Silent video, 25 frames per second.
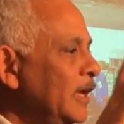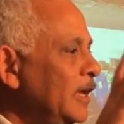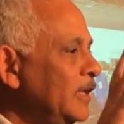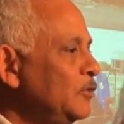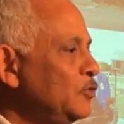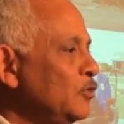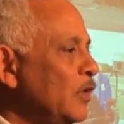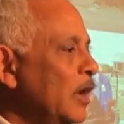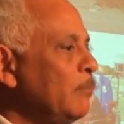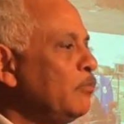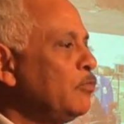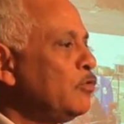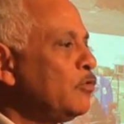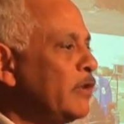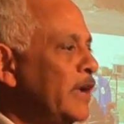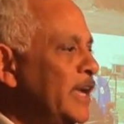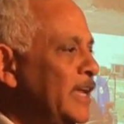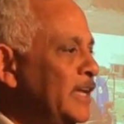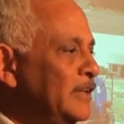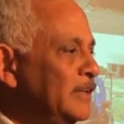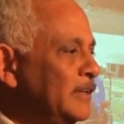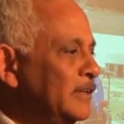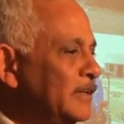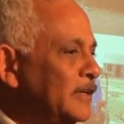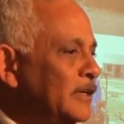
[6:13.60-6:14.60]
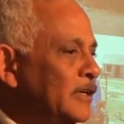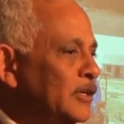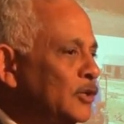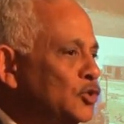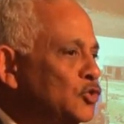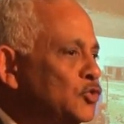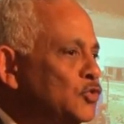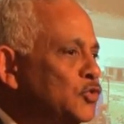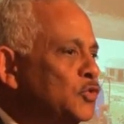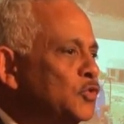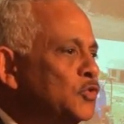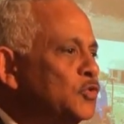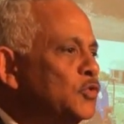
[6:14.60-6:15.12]
into Abu Rain
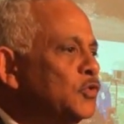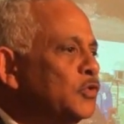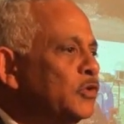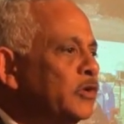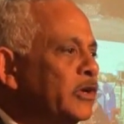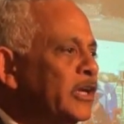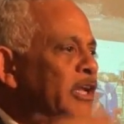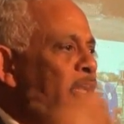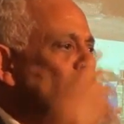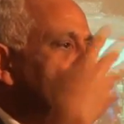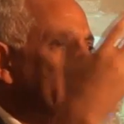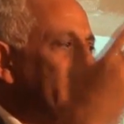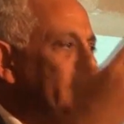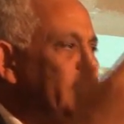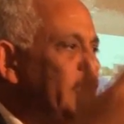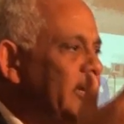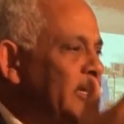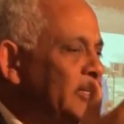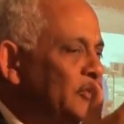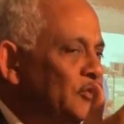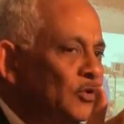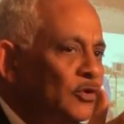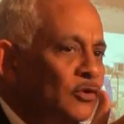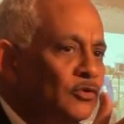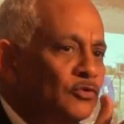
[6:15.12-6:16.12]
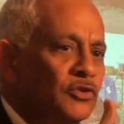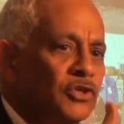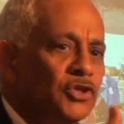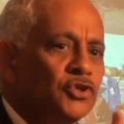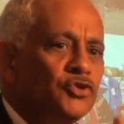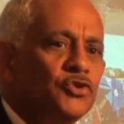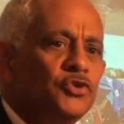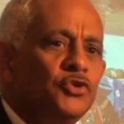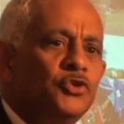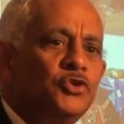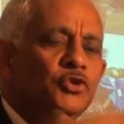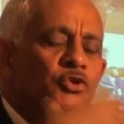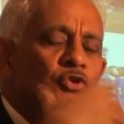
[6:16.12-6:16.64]
to renovate or to
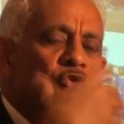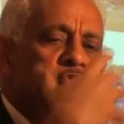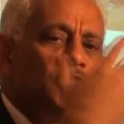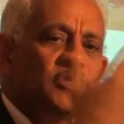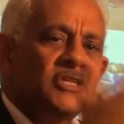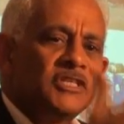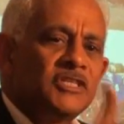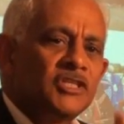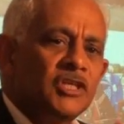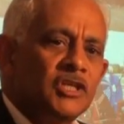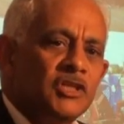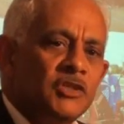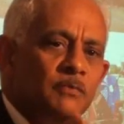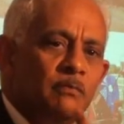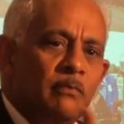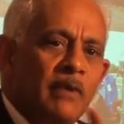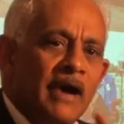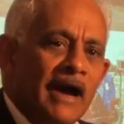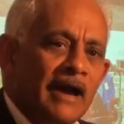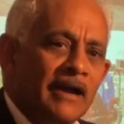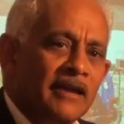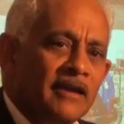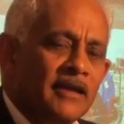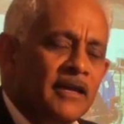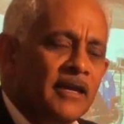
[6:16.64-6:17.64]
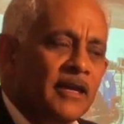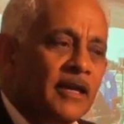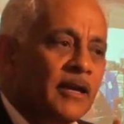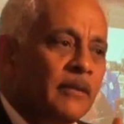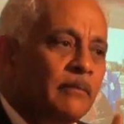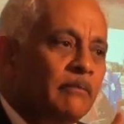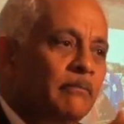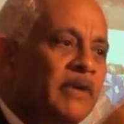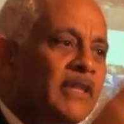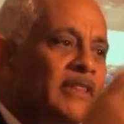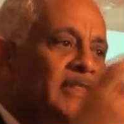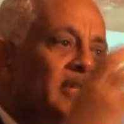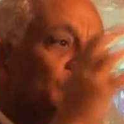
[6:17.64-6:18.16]
introduce research back.
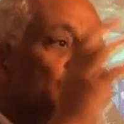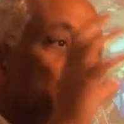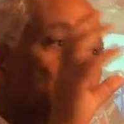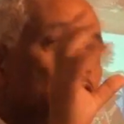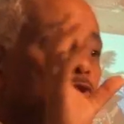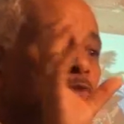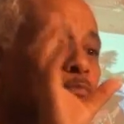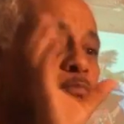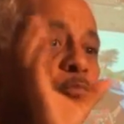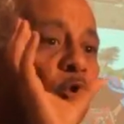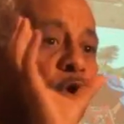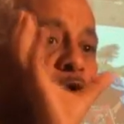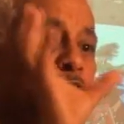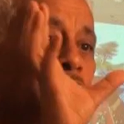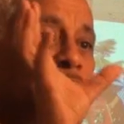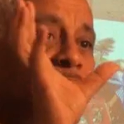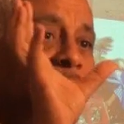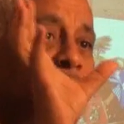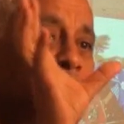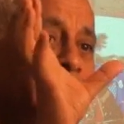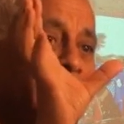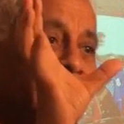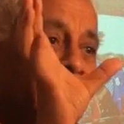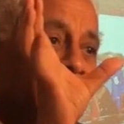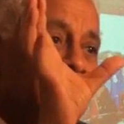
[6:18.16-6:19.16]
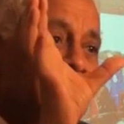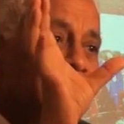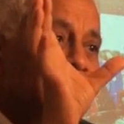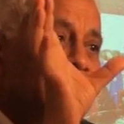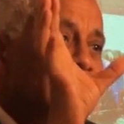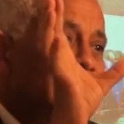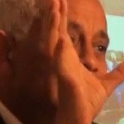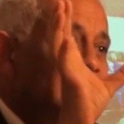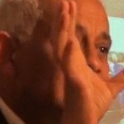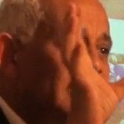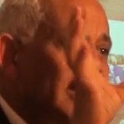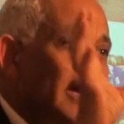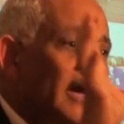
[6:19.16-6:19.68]
But this was project-based,
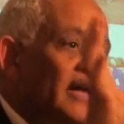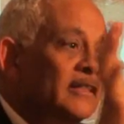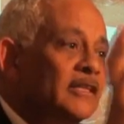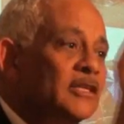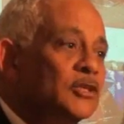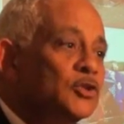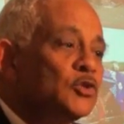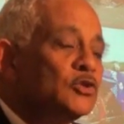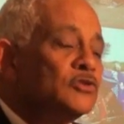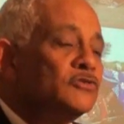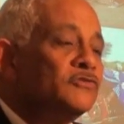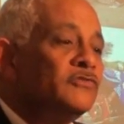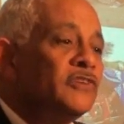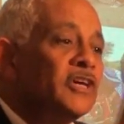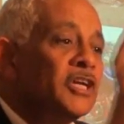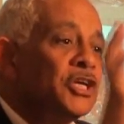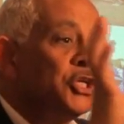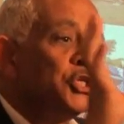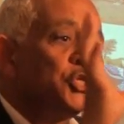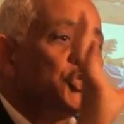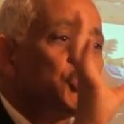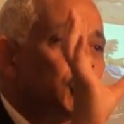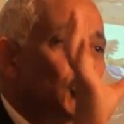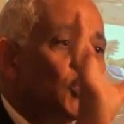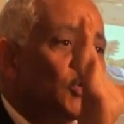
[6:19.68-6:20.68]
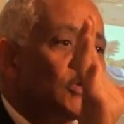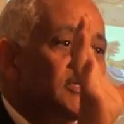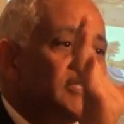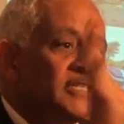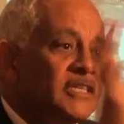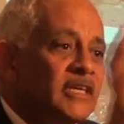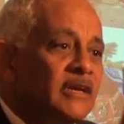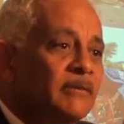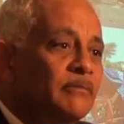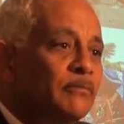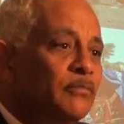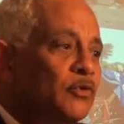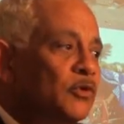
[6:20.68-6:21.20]
and this was very
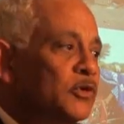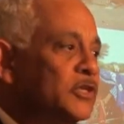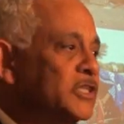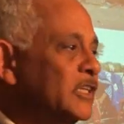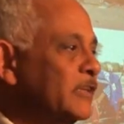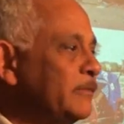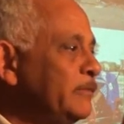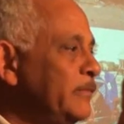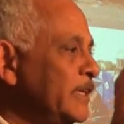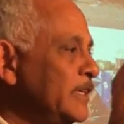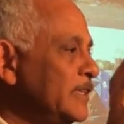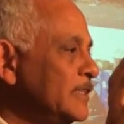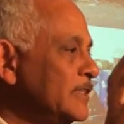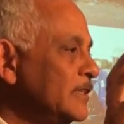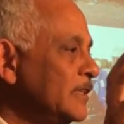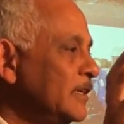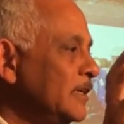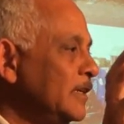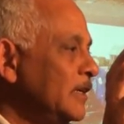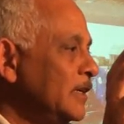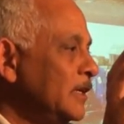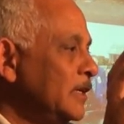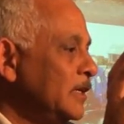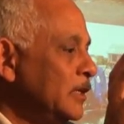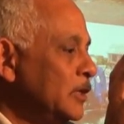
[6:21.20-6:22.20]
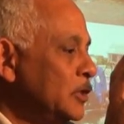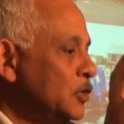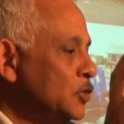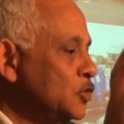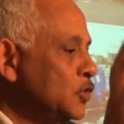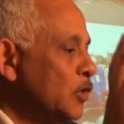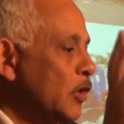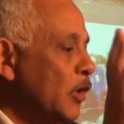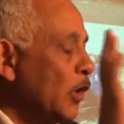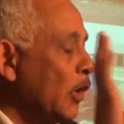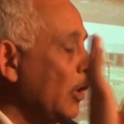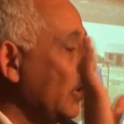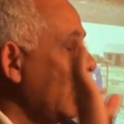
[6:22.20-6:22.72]
short-term project-based.
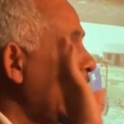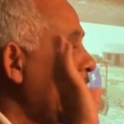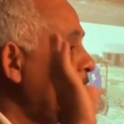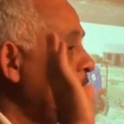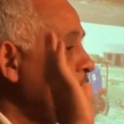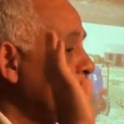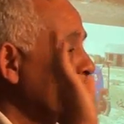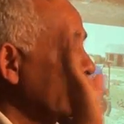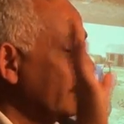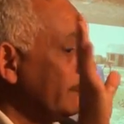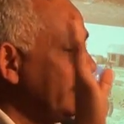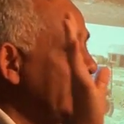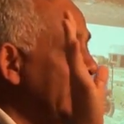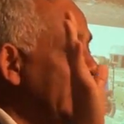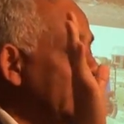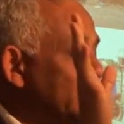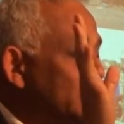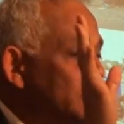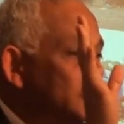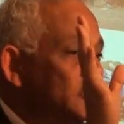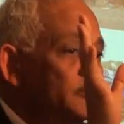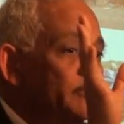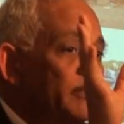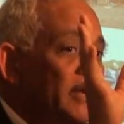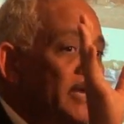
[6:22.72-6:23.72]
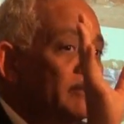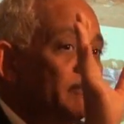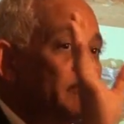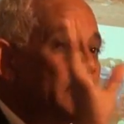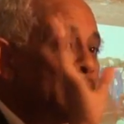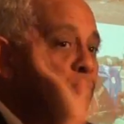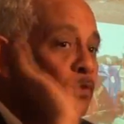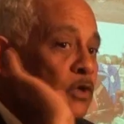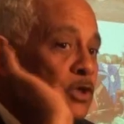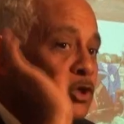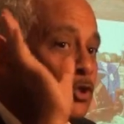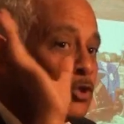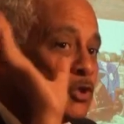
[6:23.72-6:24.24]
So a lot of money was spent,
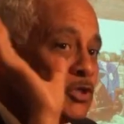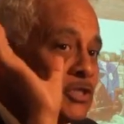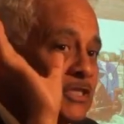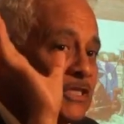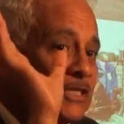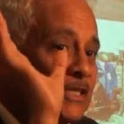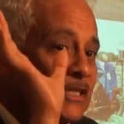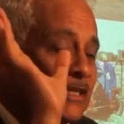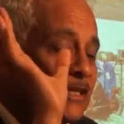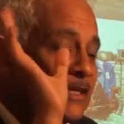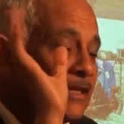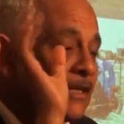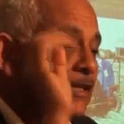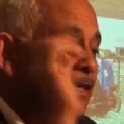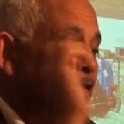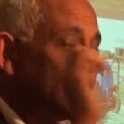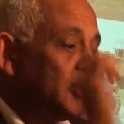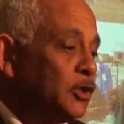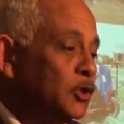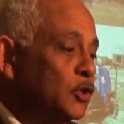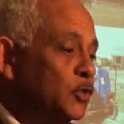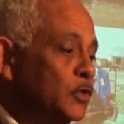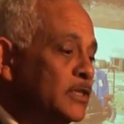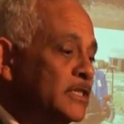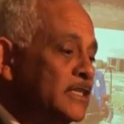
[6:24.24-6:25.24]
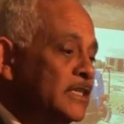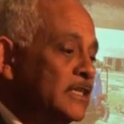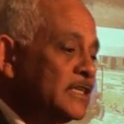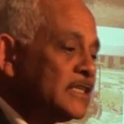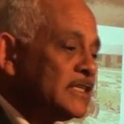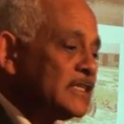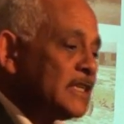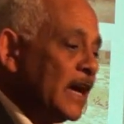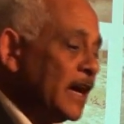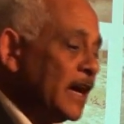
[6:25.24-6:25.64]
but what you see, you will see